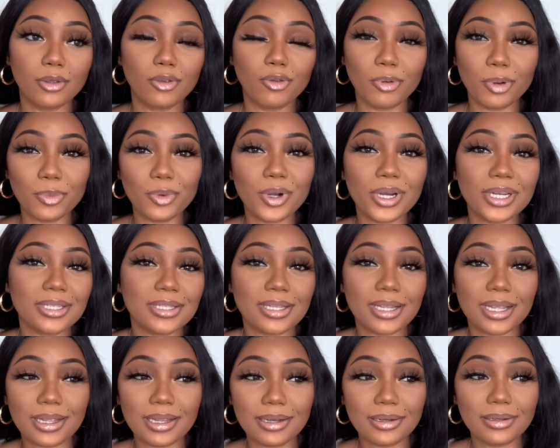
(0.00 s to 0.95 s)
Remember I
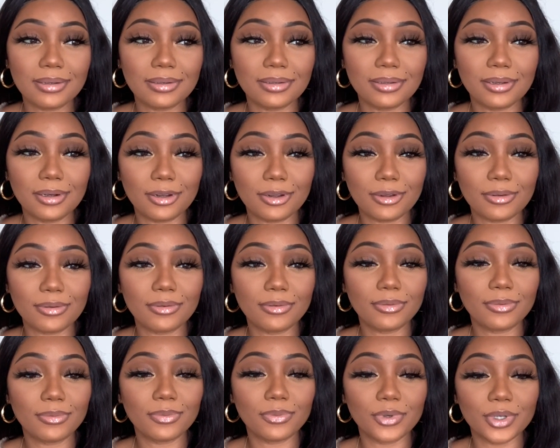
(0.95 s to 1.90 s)
said, you
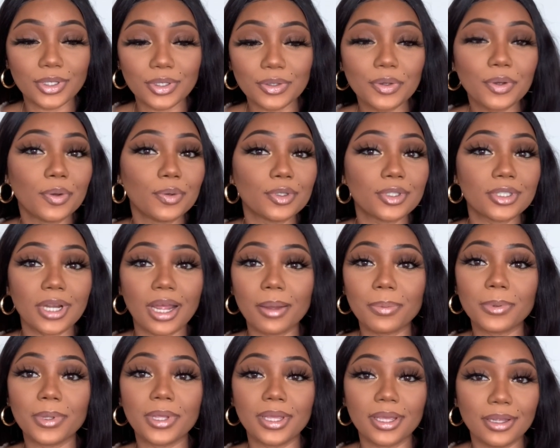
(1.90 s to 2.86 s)
know, when you go
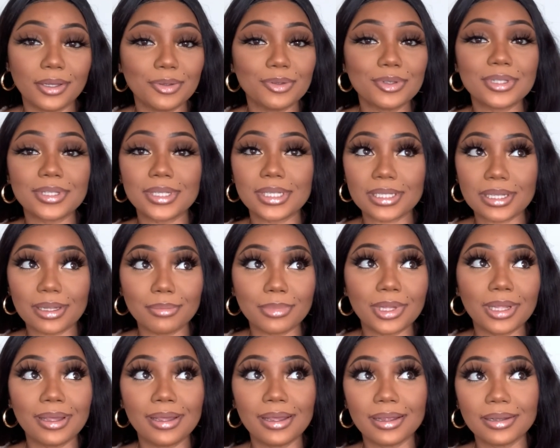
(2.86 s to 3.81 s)
shopping and you see
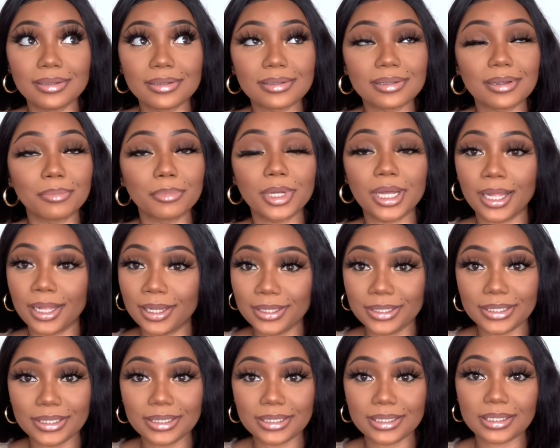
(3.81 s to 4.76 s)
something in some
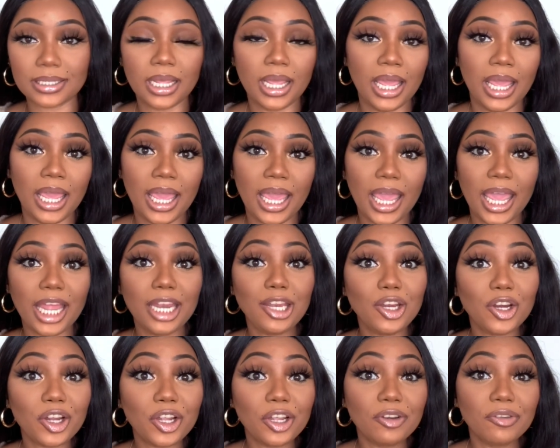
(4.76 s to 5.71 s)
colors
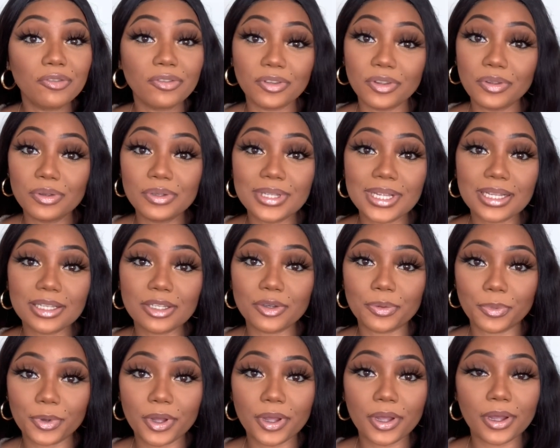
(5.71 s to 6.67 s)
and you're confused as
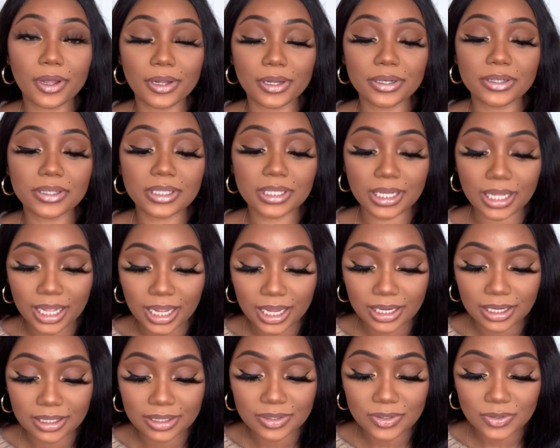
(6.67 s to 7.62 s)
to what color to
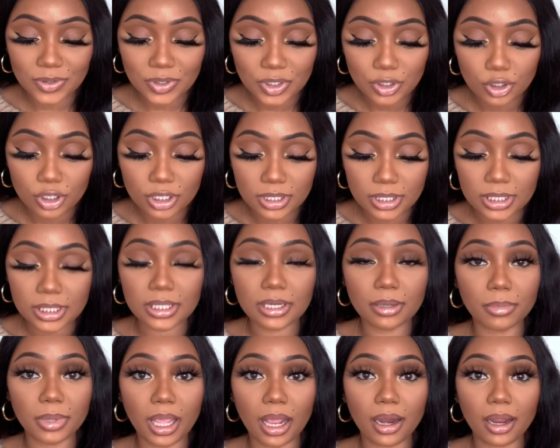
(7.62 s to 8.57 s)
get, so you just end
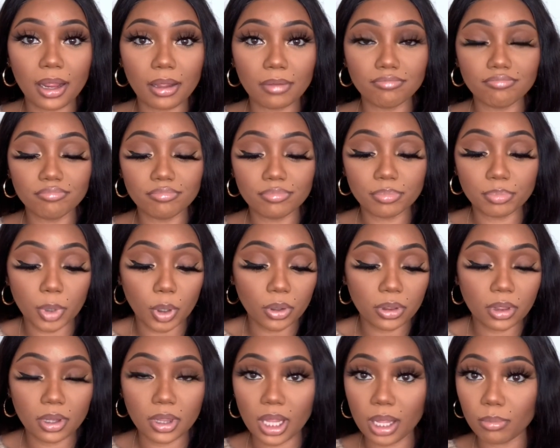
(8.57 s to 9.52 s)
up getting
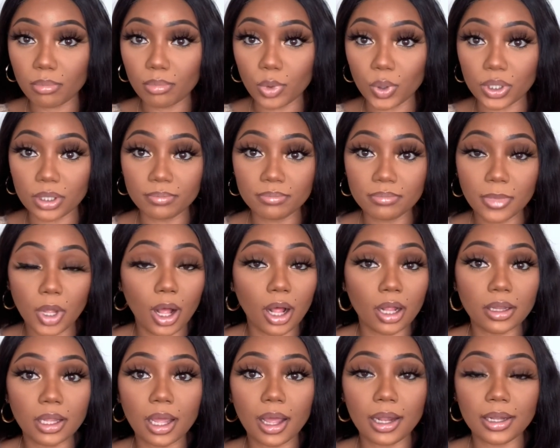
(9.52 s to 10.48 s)
both of them or
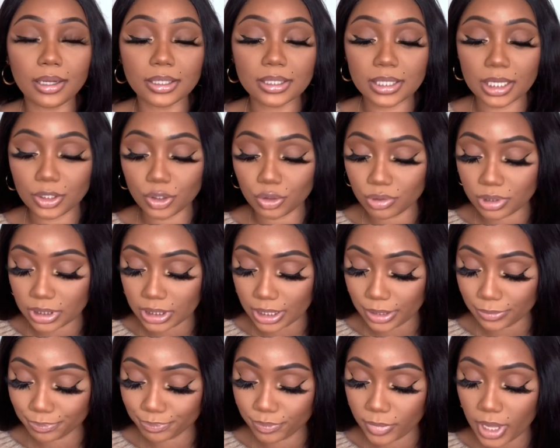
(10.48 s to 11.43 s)
all the colors that you
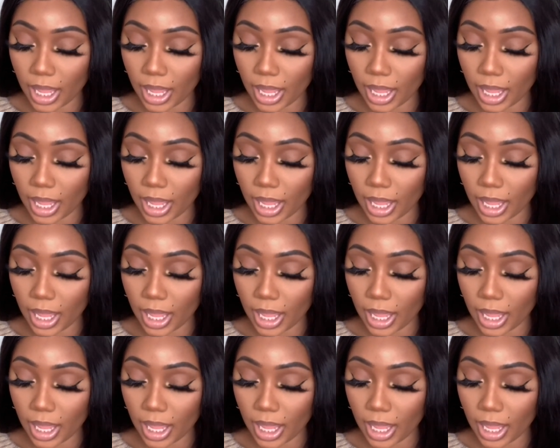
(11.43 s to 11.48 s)
see.